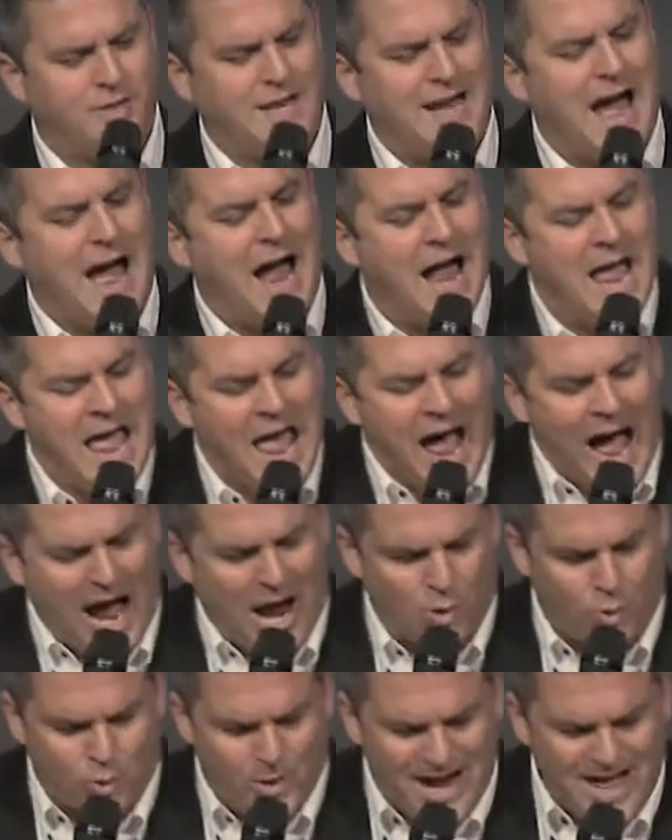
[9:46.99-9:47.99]
And I,
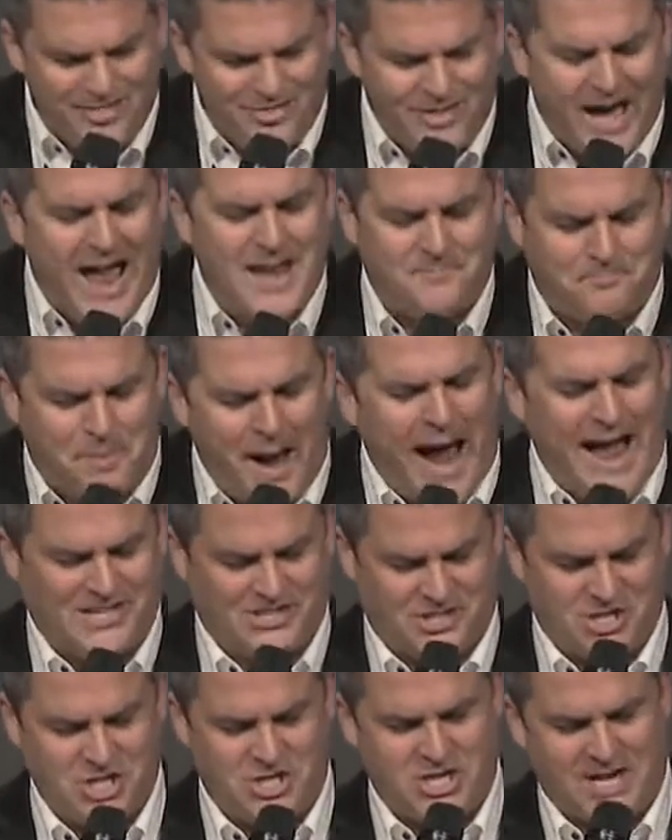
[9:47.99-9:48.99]
I read that
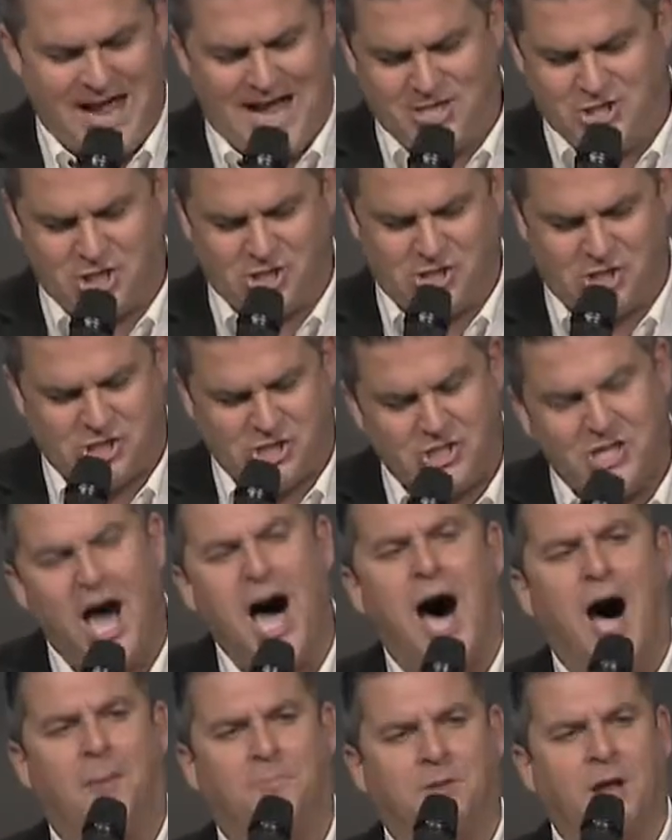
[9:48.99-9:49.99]
passage and I just
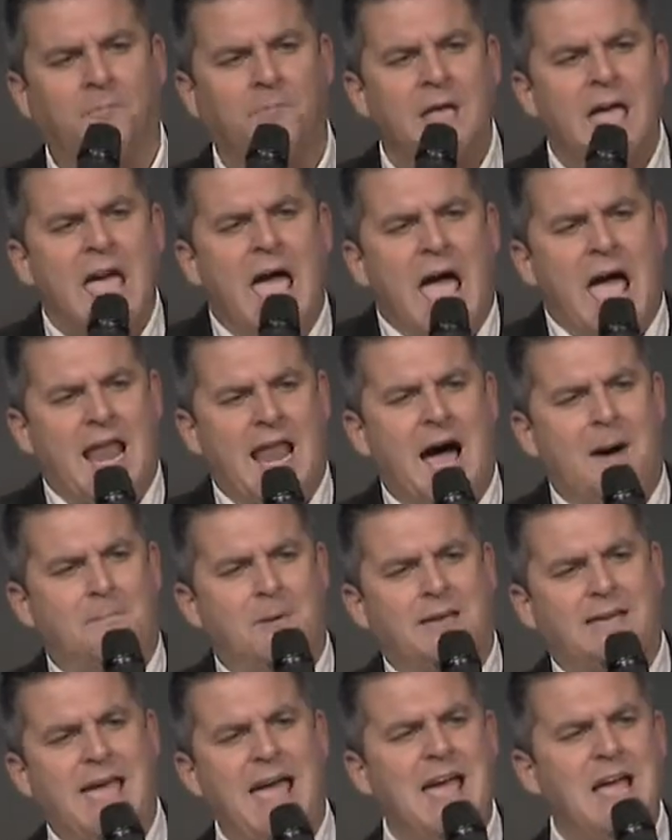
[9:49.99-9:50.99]
stopped uh, and I
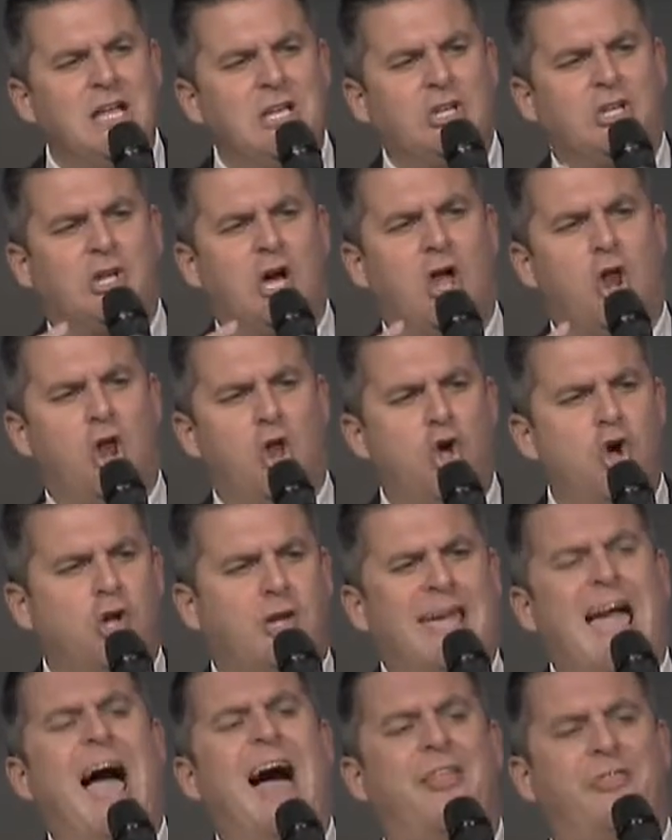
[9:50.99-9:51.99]
began to
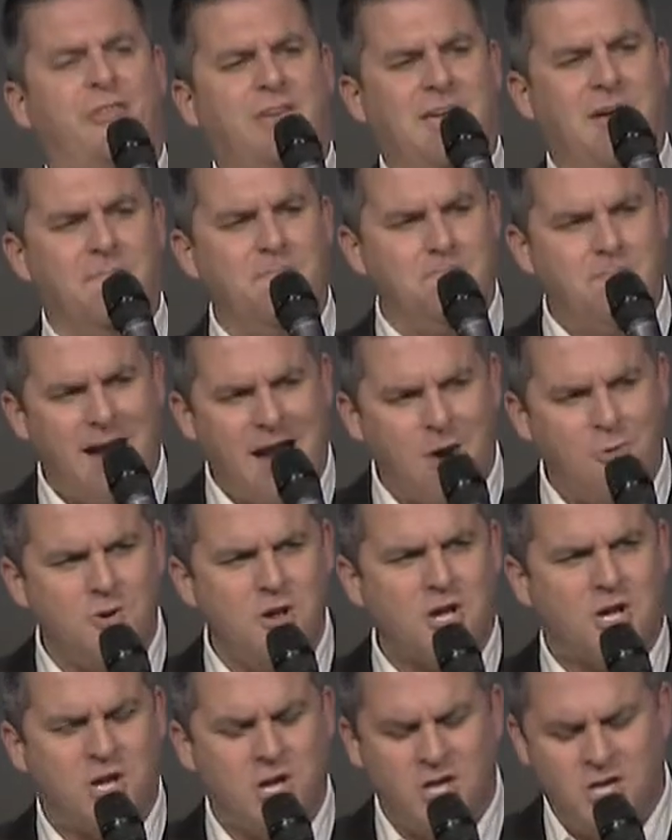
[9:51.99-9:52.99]
look at the
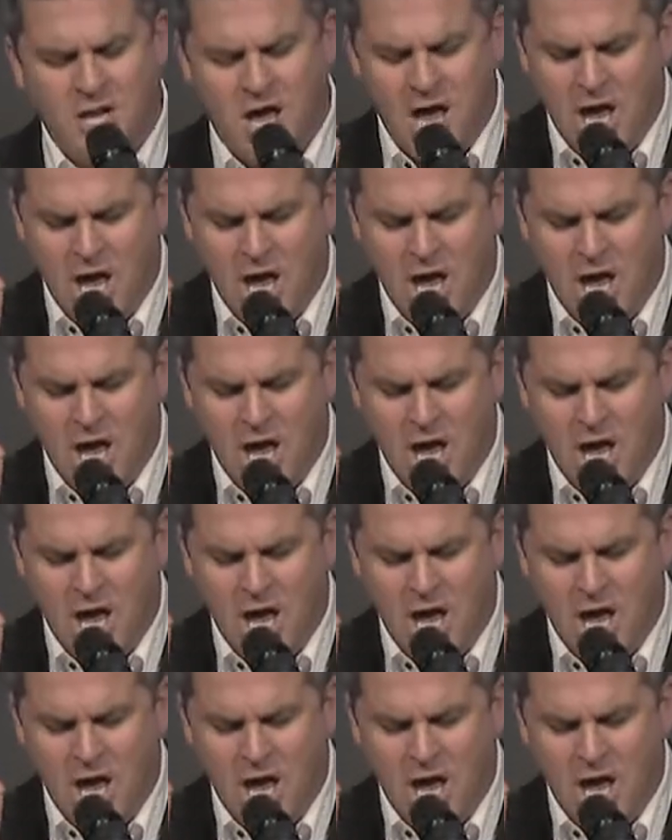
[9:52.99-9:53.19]
American